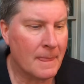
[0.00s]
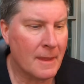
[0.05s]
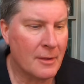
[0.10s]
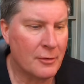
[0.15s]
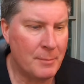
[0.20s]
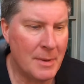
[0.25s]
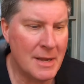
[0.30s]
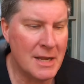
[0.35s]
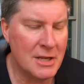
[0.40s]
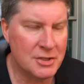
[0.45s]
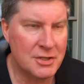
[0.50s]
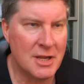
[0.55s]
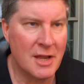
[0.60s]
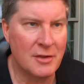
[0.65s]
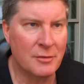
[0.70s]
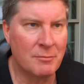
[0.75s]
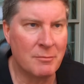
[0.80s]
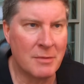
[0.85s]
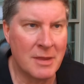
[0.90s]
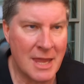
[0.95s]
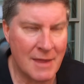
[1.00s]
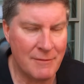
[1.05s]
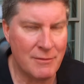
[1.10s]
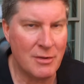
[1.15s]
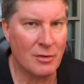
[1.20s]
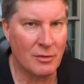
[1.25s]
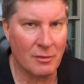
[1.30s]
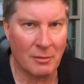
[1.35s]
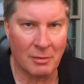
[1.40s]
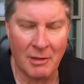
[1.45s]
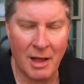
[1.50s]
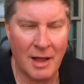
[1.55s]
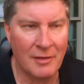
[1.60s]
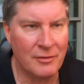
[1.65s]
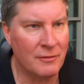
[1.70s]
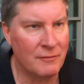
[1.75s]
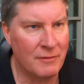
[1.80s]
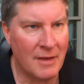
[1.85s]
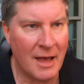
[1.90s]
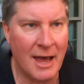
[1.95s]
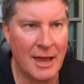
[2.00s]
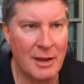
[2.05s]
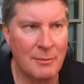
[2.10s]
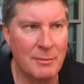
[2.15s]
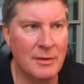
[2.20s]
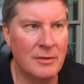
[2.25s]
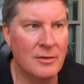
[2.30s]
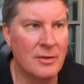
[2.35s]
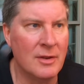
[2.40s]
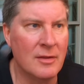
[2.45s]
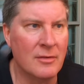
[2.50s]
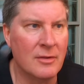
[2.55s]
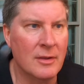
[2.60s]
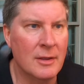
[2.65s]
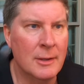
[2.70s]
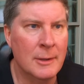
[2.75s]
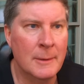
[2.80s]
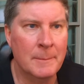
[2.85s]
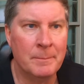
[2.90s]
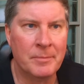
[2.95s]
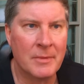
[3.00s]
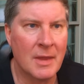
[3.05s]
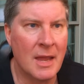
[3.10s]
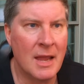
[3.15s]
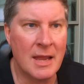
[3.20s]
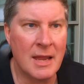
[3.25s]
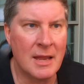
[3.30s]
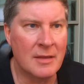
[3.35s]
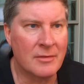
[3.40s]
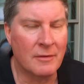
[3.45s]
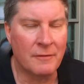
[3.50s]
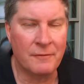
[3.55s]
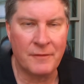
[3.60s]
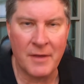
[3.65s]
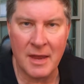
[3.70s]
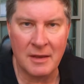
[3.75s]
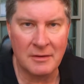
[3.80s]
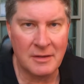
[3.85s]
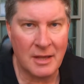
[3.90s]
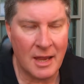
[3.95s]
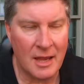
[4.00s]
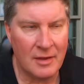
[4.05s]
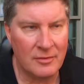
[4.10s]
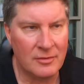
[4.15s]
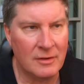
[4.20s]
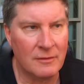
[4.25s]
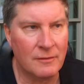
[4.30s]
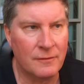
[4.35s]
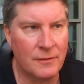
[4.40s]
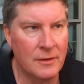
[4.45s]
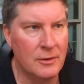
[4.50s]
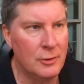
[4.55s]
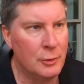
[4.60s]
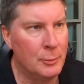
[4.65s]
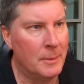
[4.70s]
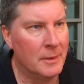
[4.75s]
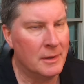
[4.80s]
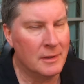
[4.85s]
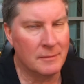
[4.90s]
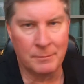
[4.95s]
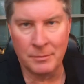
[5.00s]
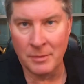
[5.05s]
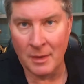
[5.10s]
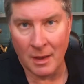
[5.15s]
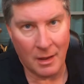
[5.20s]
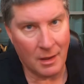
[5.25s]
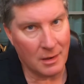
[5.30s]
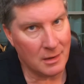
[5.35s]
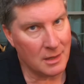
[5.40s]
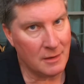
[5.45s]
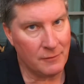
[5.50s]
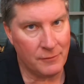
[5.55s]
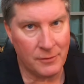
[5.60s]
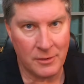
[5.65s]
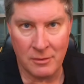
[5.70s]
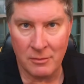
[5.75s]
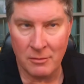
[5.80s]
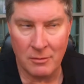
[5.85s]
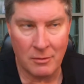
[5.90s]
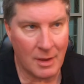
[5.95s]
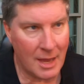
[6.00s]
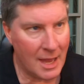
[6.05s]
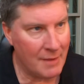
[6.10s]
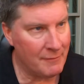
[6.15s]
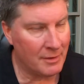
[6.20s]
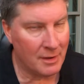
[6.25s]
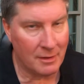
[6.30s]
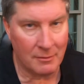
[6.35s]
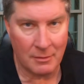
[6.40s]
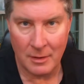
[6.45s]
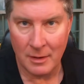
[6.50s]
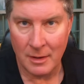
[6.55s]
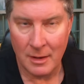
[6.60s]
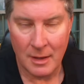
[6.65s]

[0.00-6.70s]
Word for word: Spinach does give you lots of vitamins, and it's a fantastic food, but not if you have a,